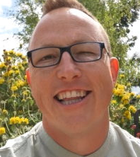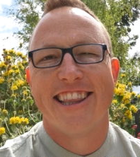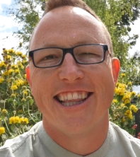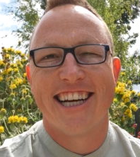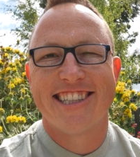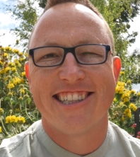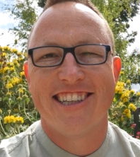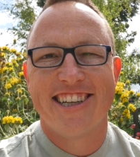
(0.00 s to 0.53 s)

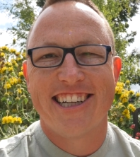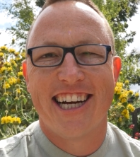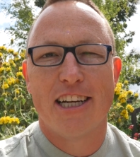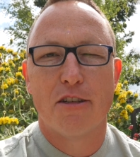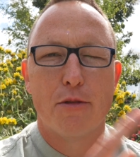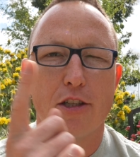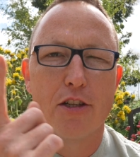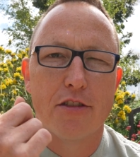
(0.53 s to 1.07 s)
Thanks a lot,
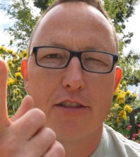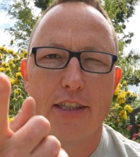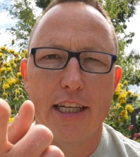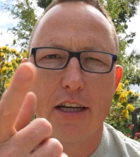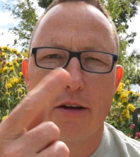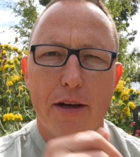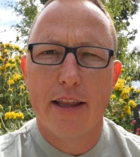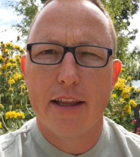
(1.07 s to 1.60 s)
guys. We shall see
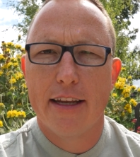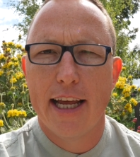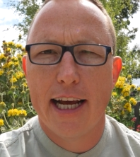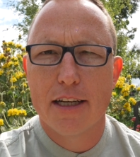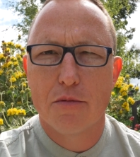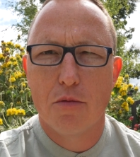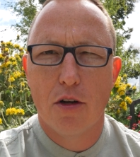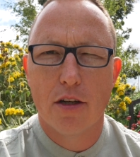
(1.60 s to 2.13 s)
you in the
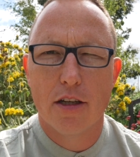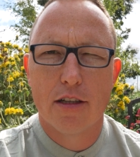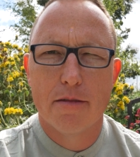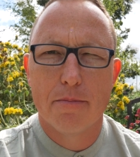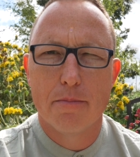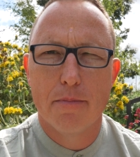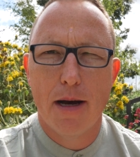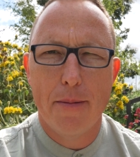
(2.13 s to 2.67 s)
next one.
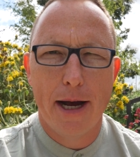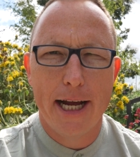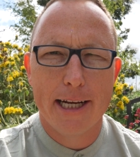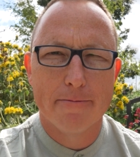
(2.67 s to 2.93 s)
Bye-bye.